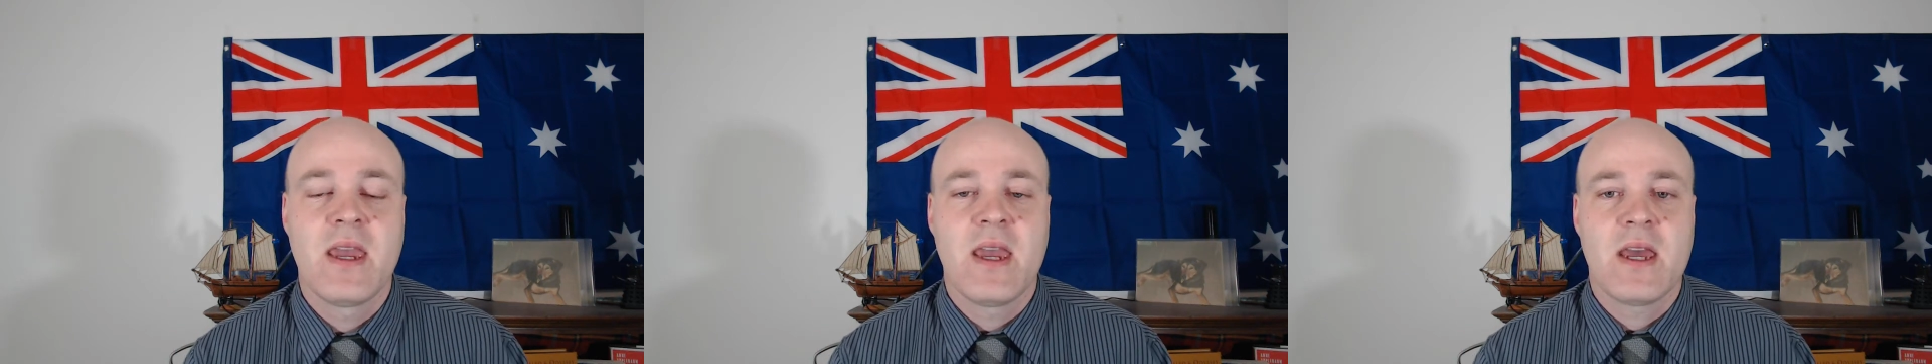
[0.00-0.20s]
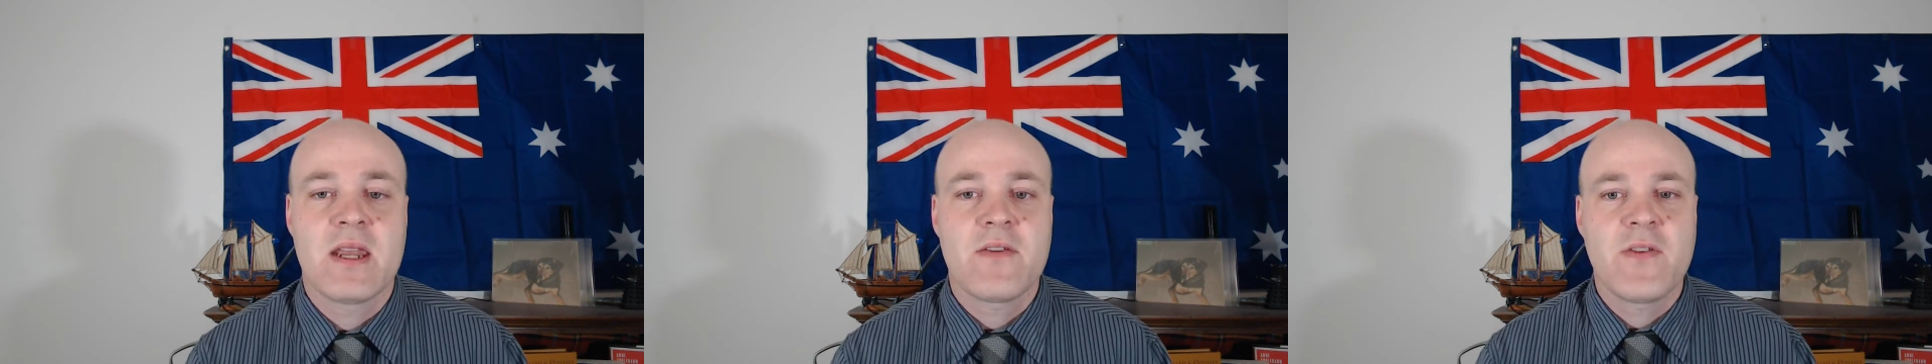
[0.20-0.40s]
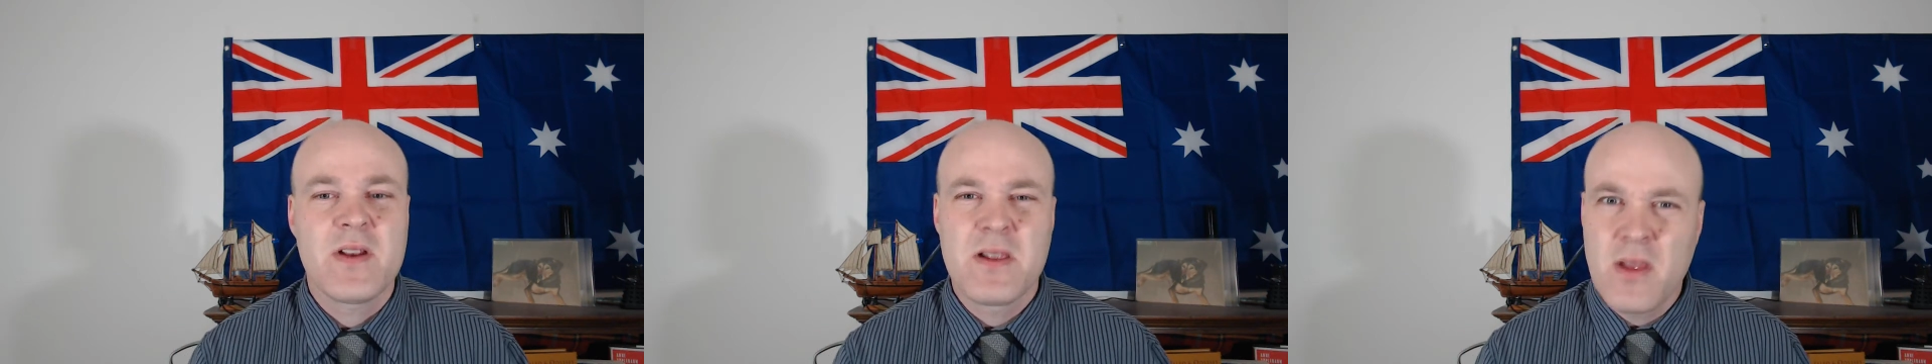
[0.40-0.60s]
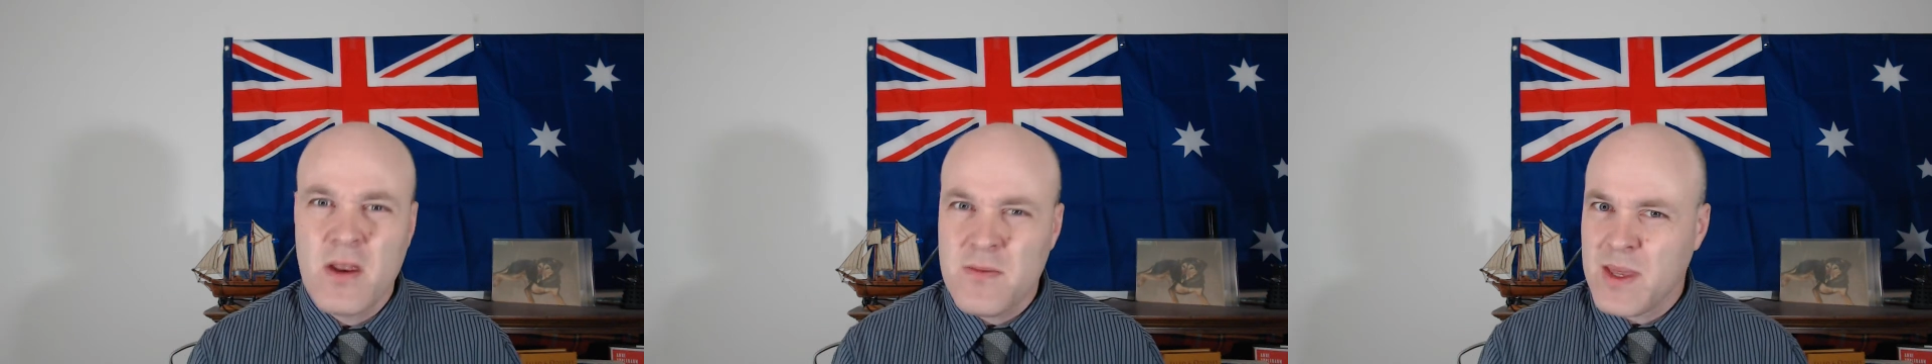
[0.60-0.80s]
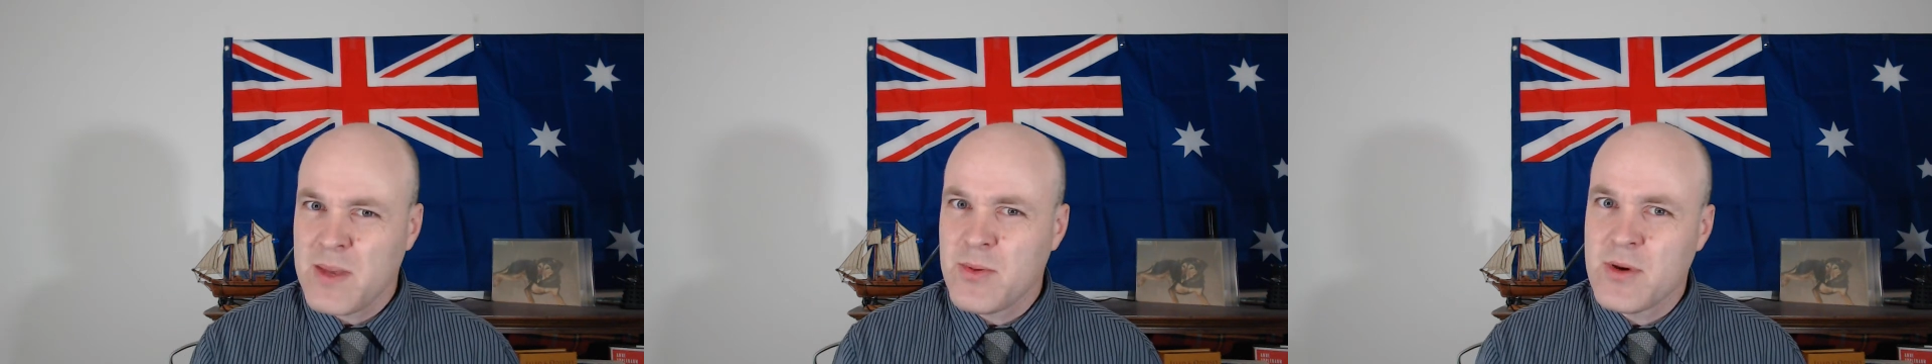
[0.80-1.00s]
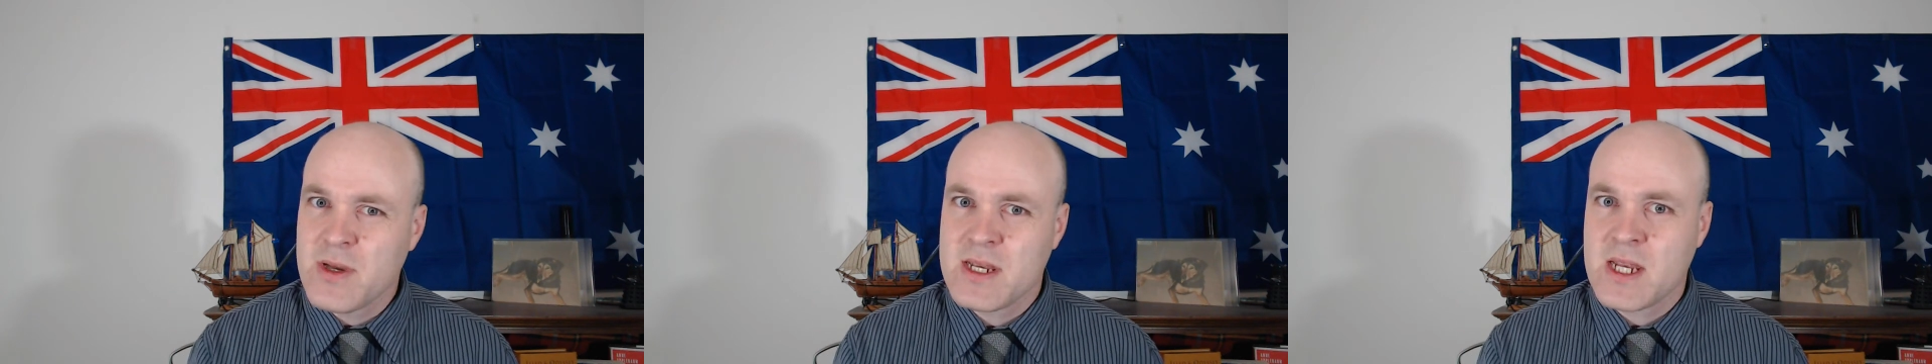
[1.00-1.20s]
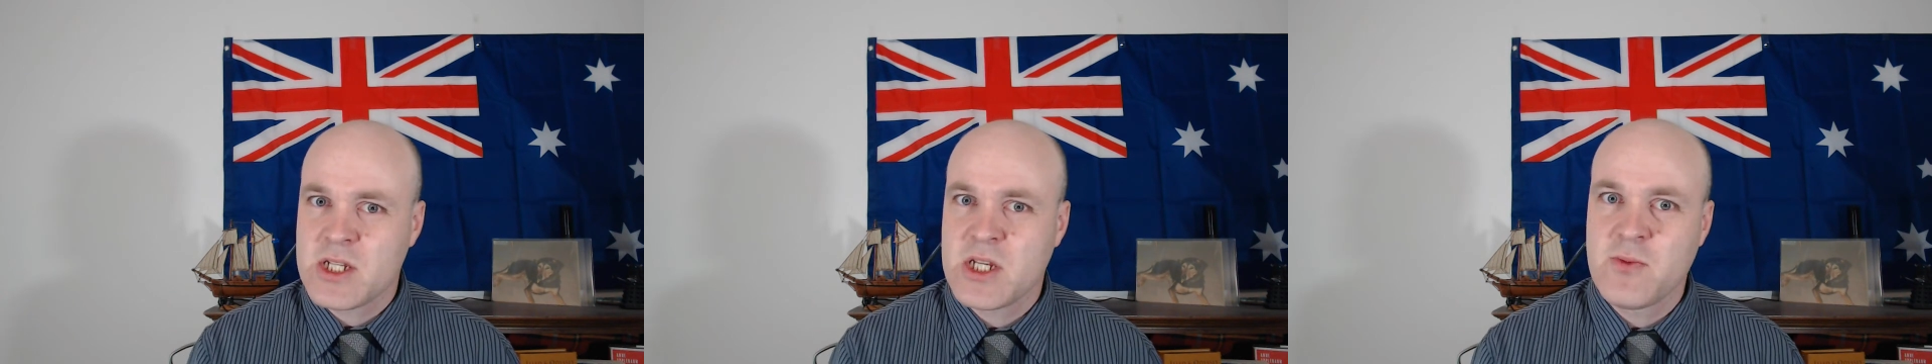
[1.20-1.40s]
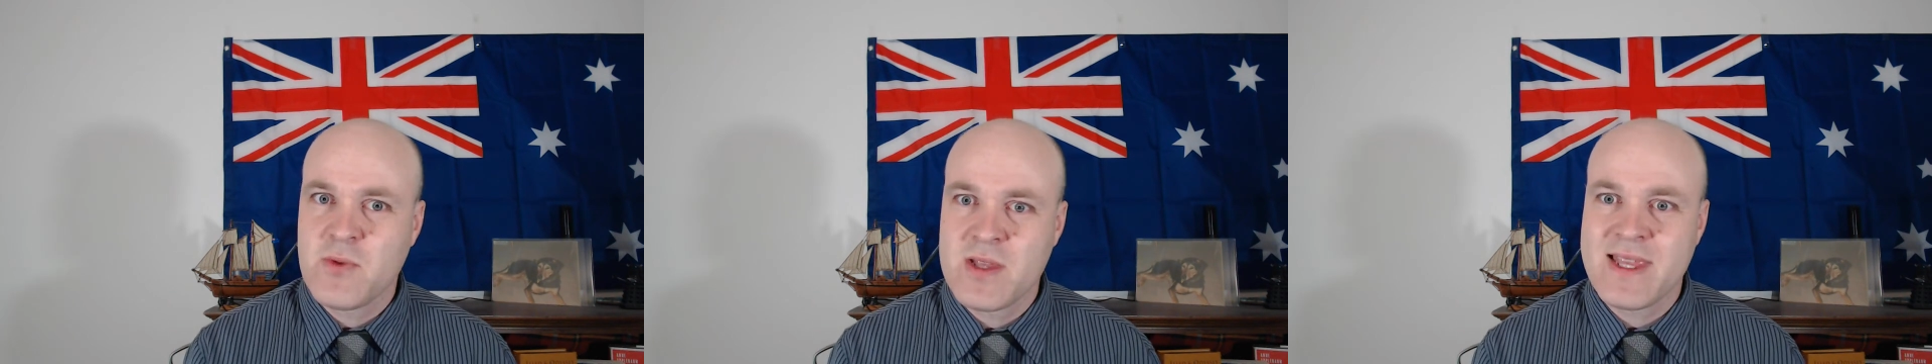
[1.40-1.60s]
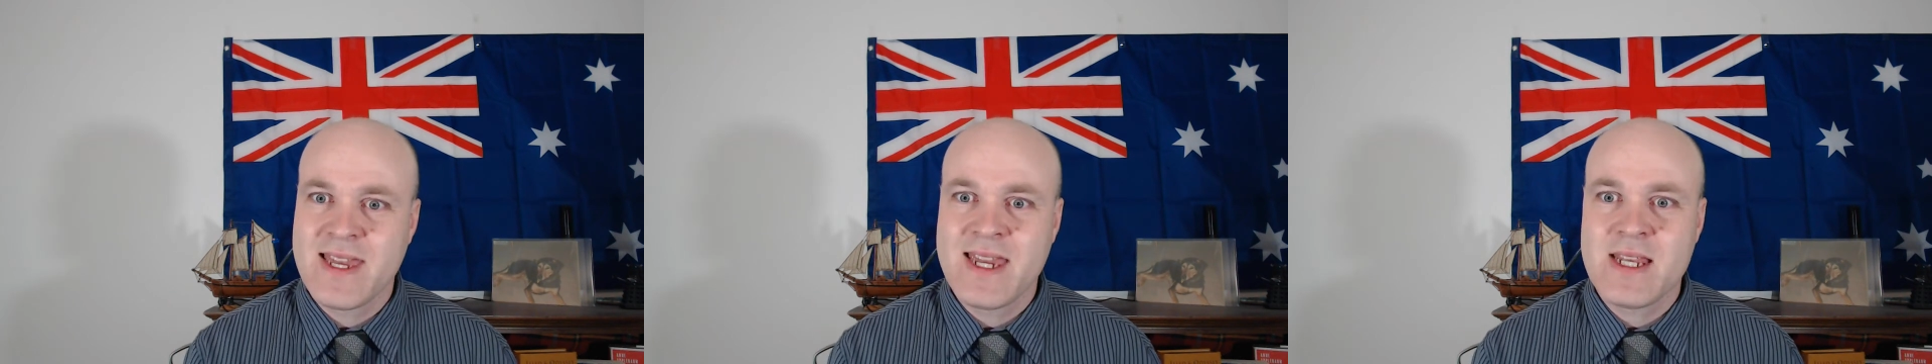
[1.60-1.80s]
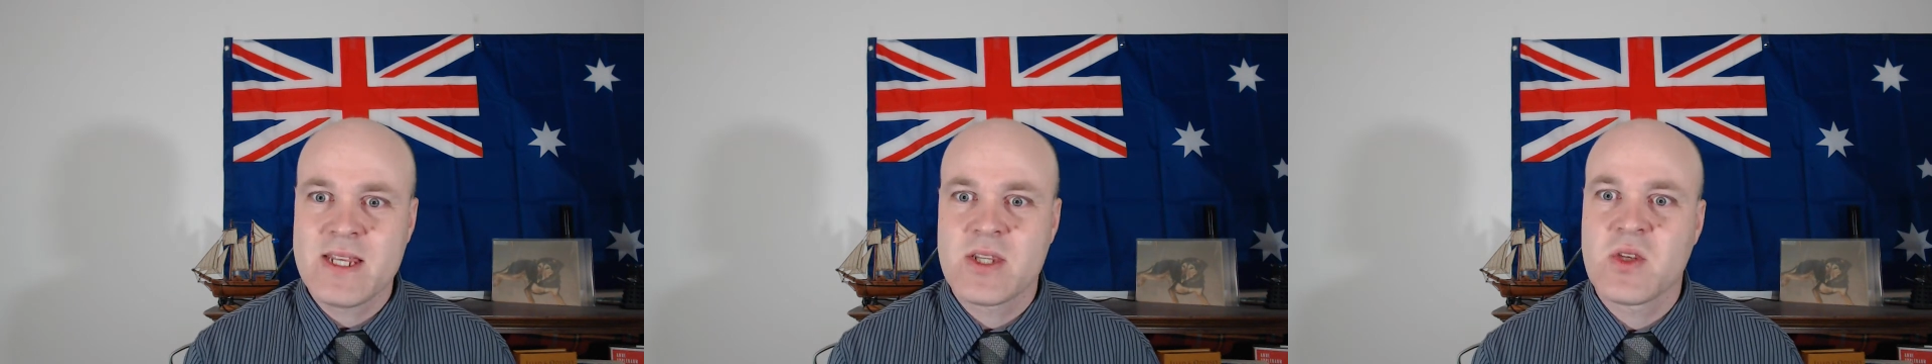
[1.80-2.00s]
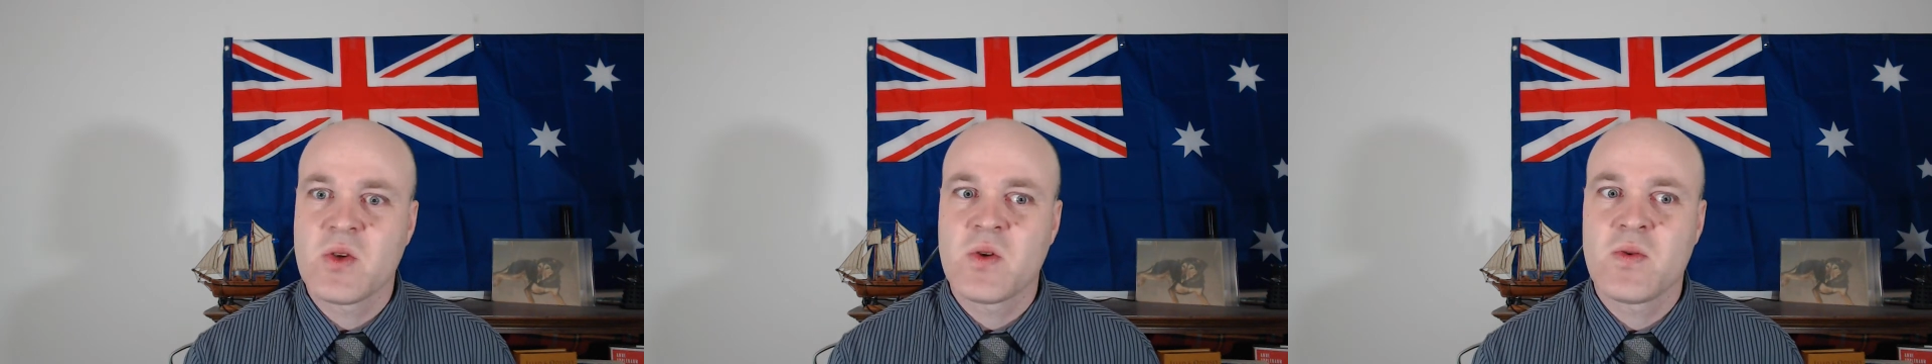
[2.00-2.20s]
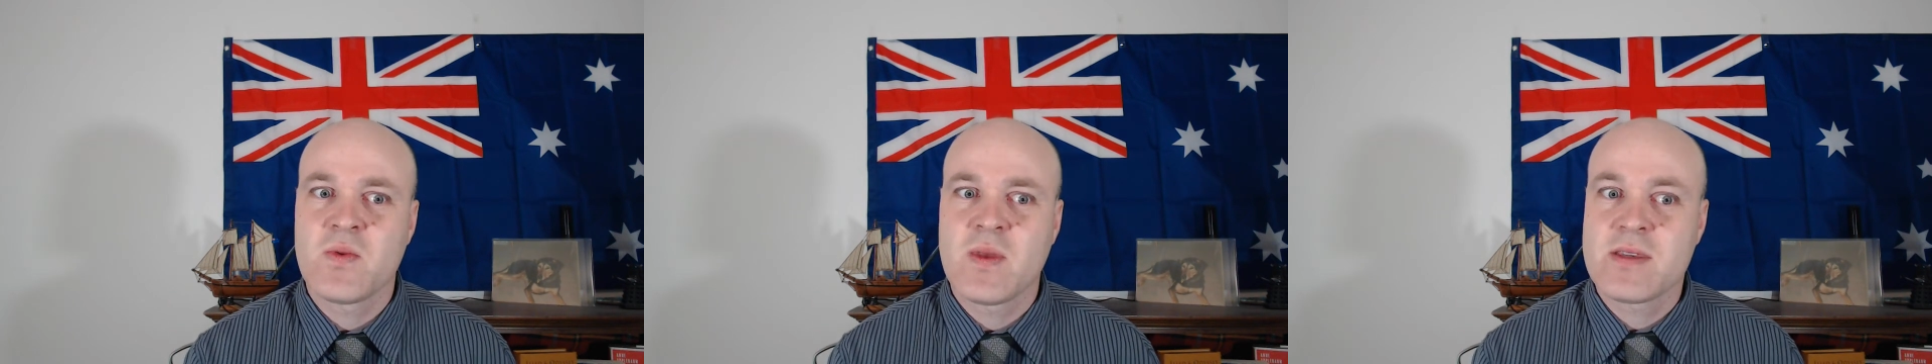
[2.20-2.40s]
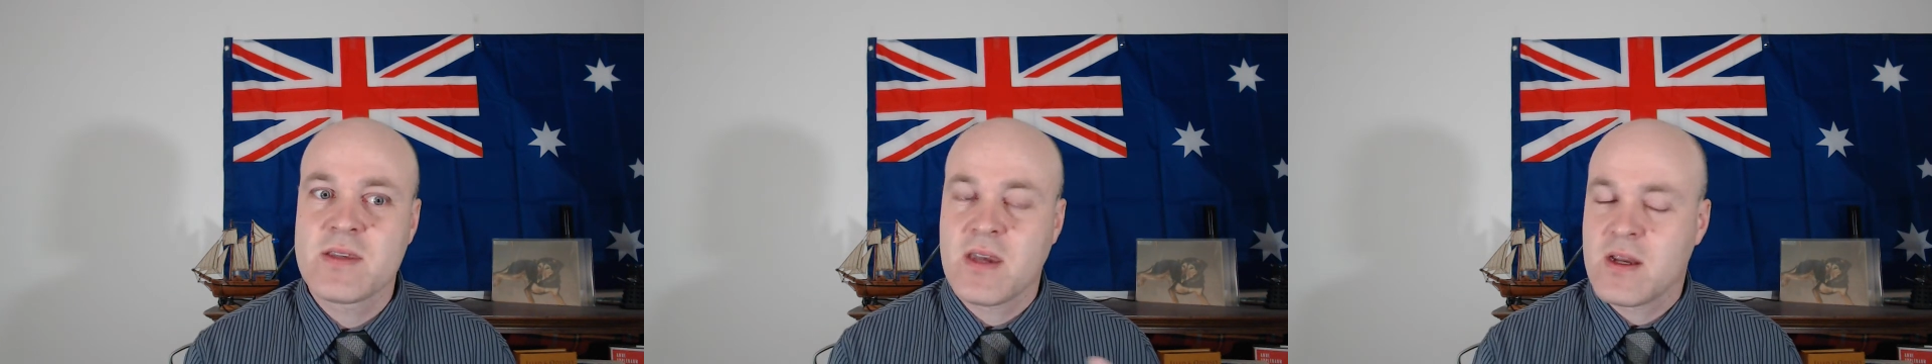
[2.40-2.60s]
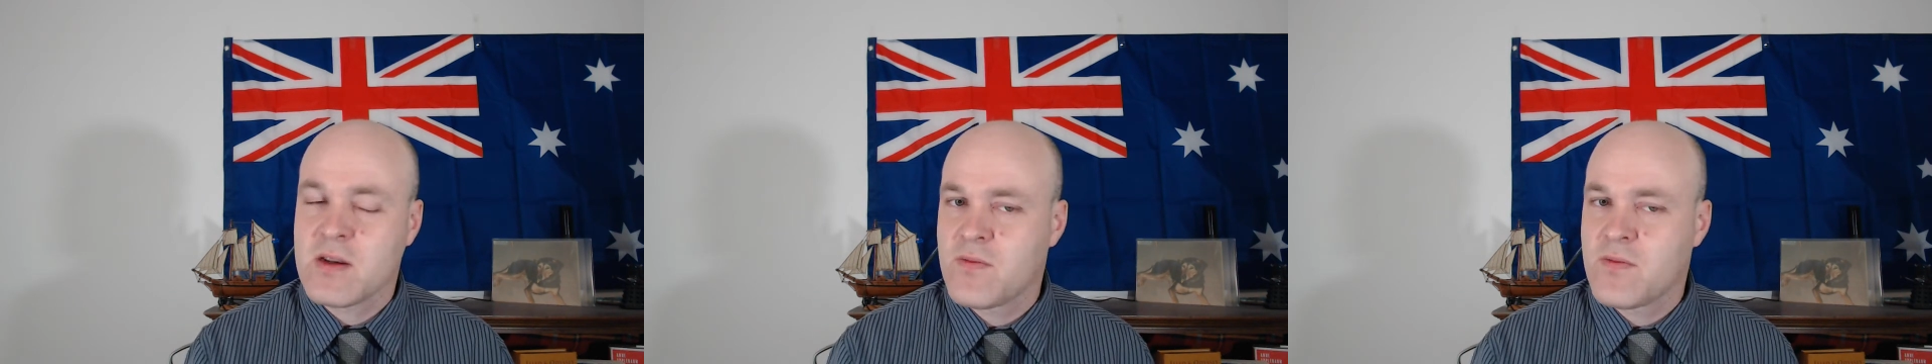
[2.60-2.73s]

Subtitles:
And I find a lot of people can actually relate to this kind